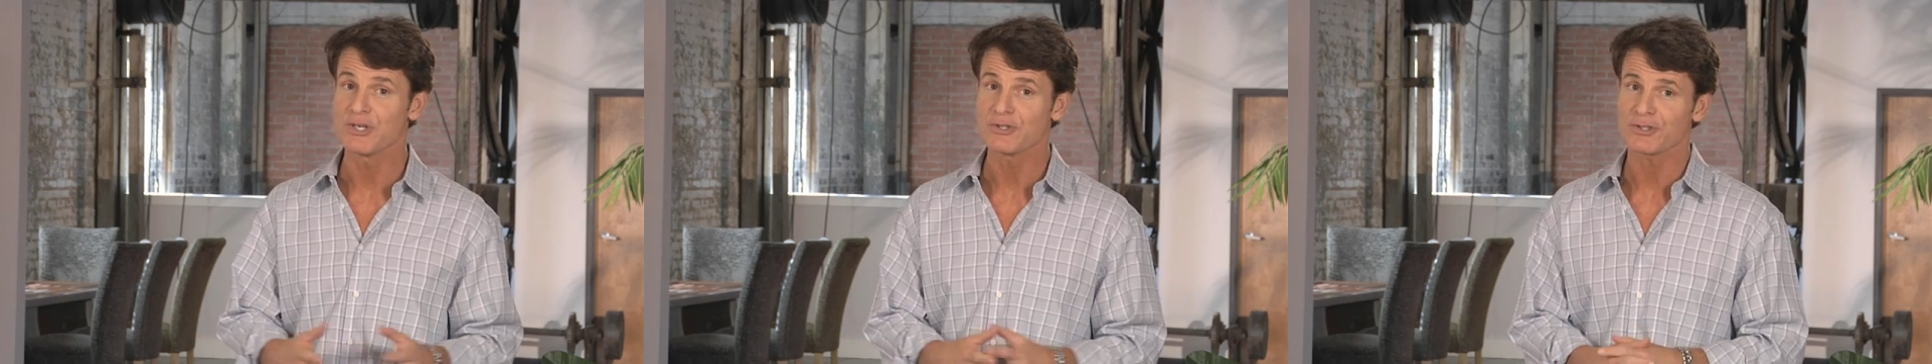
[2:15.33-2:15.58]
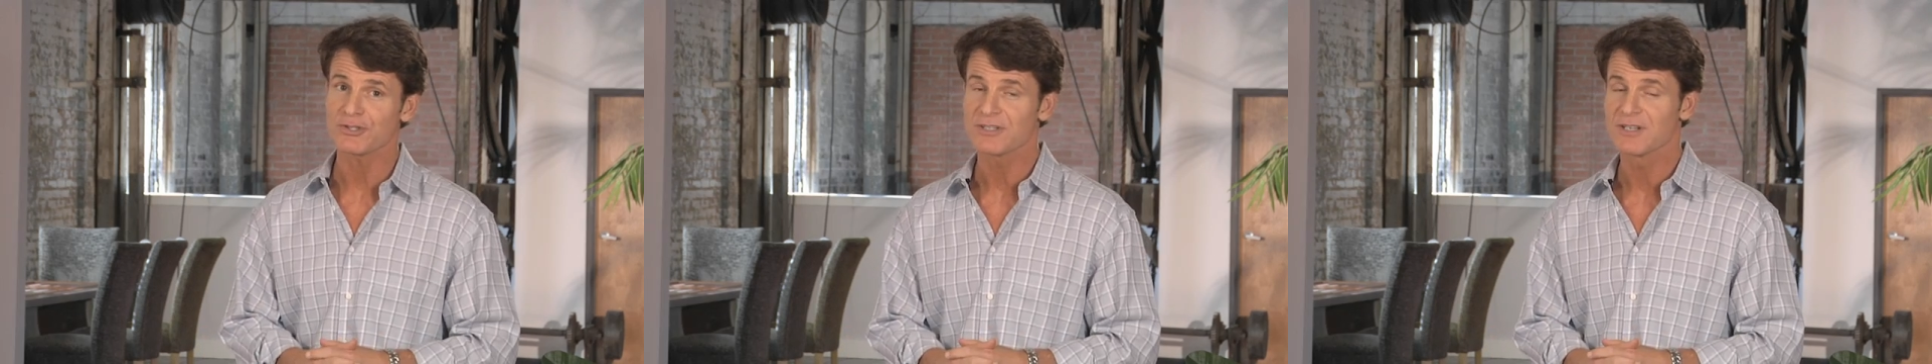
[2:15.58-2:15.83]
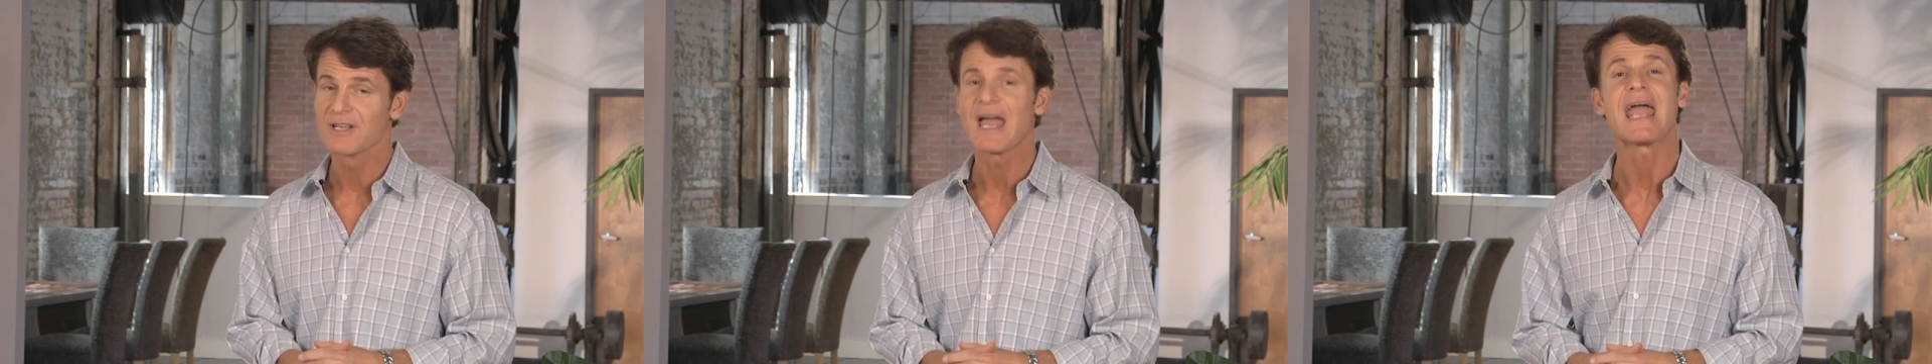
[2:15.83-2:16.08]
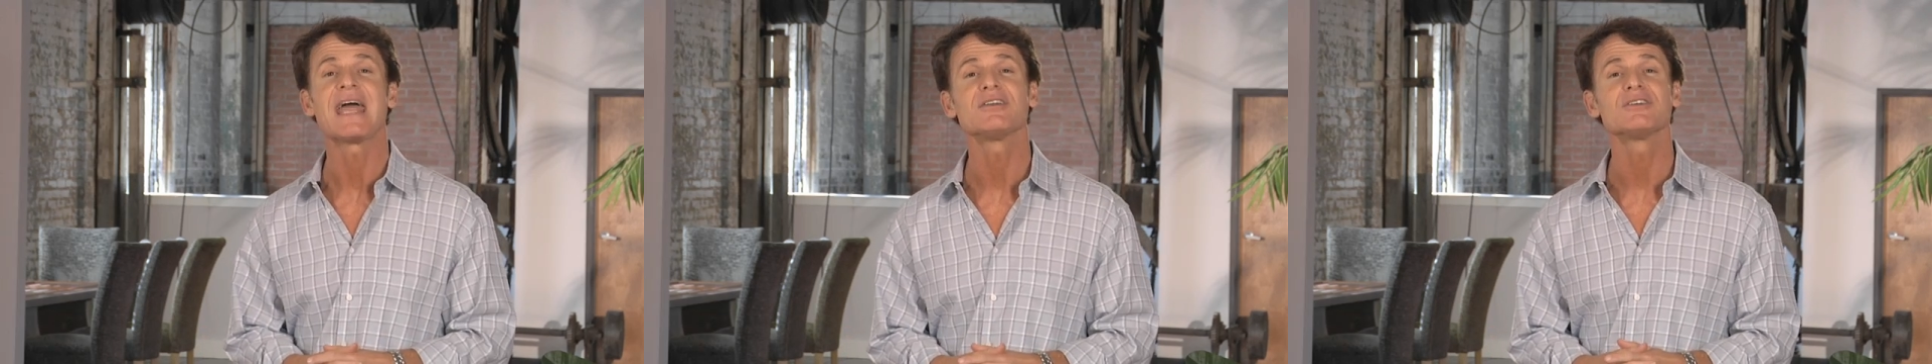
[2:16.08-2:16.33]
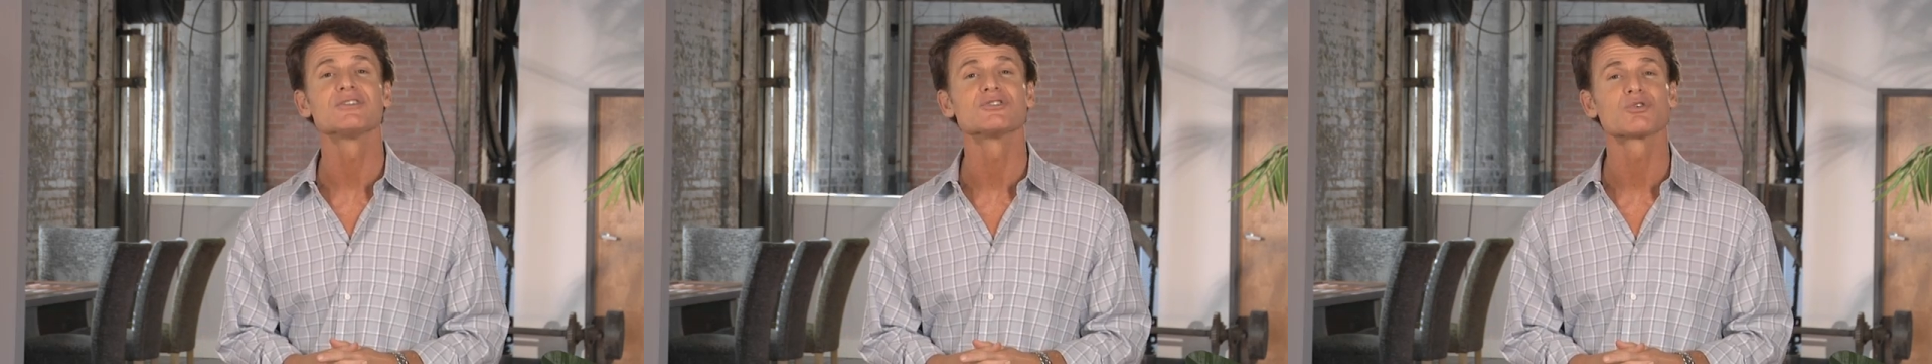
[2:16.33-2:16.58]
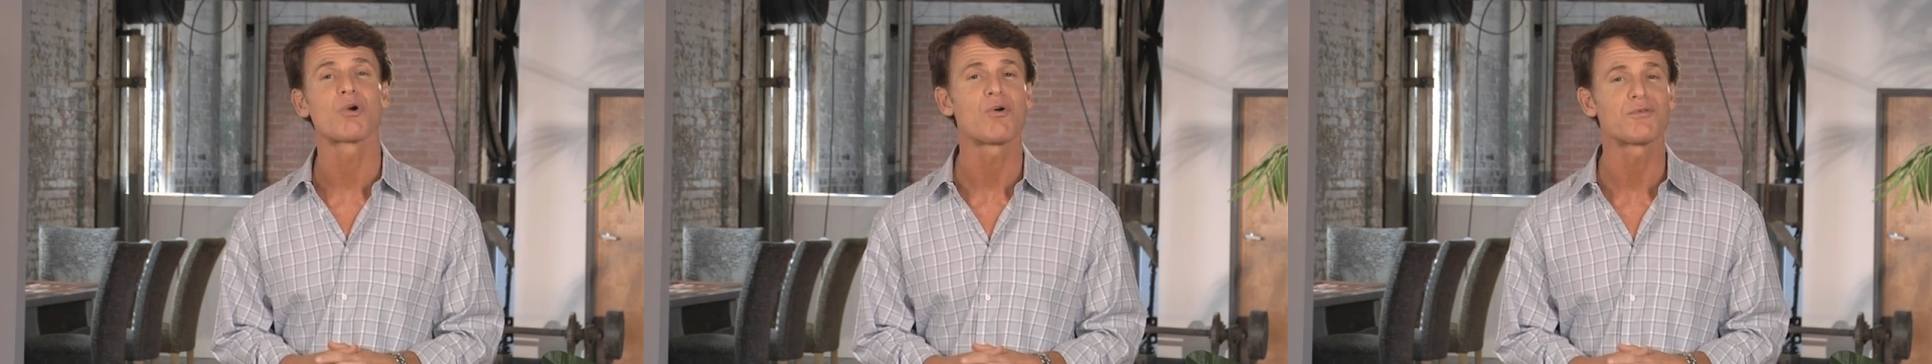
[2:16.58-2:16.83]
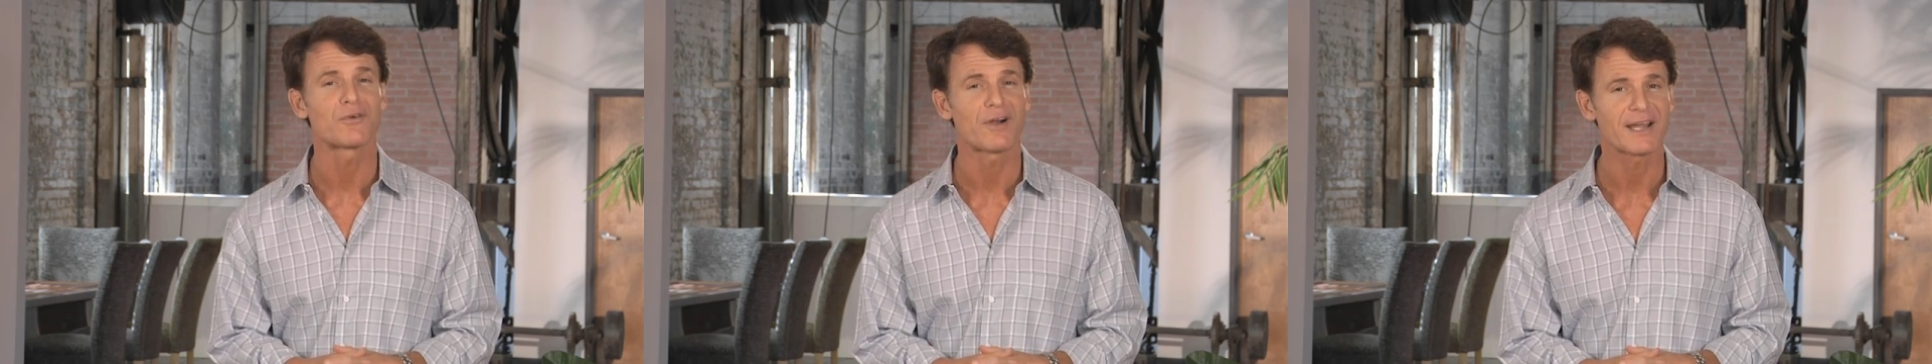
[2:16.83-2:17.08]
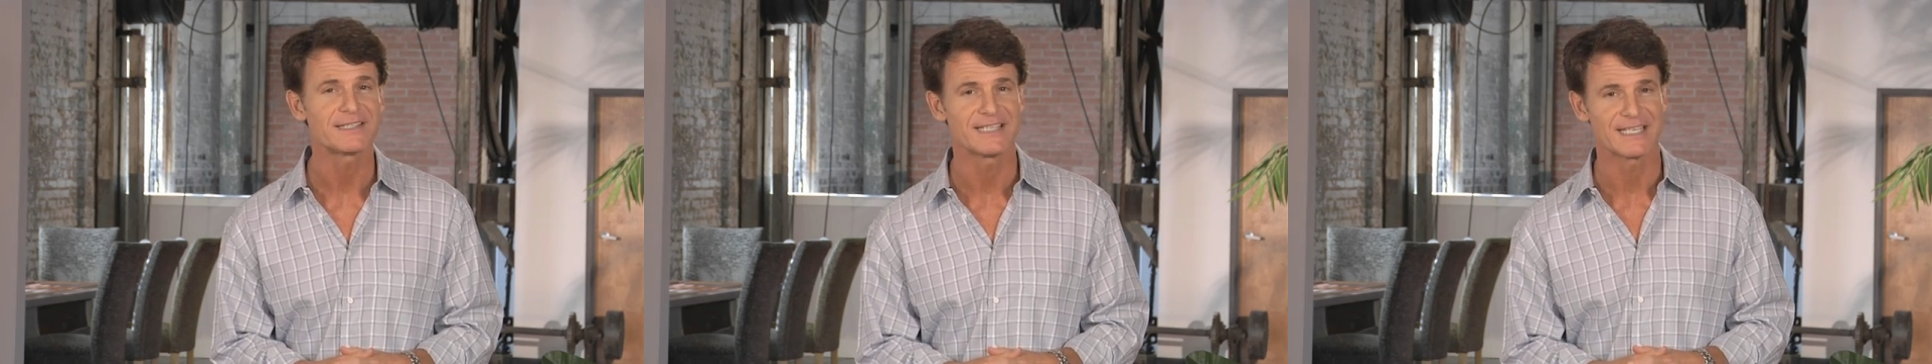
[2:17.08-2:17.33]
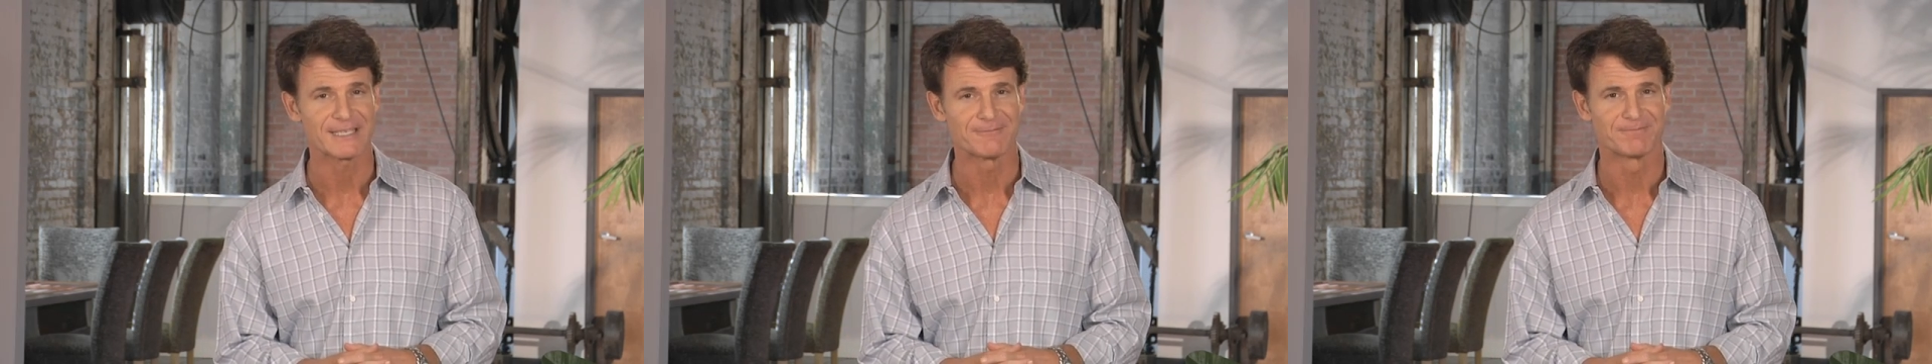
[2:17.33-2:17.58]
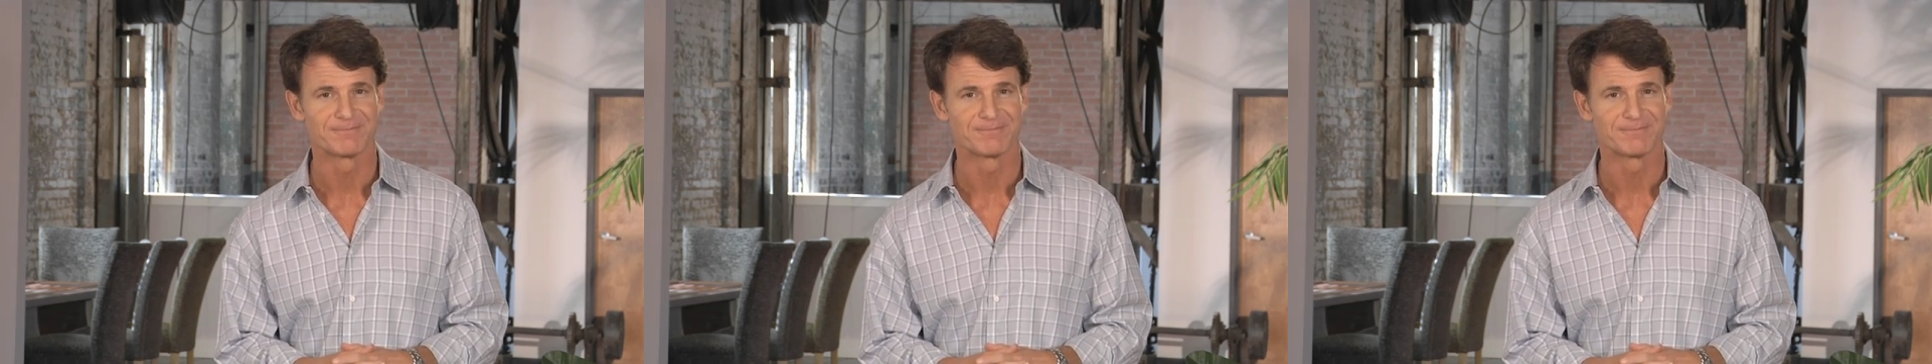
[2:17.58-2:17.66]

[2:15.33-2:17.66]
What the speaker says: users and control for IT.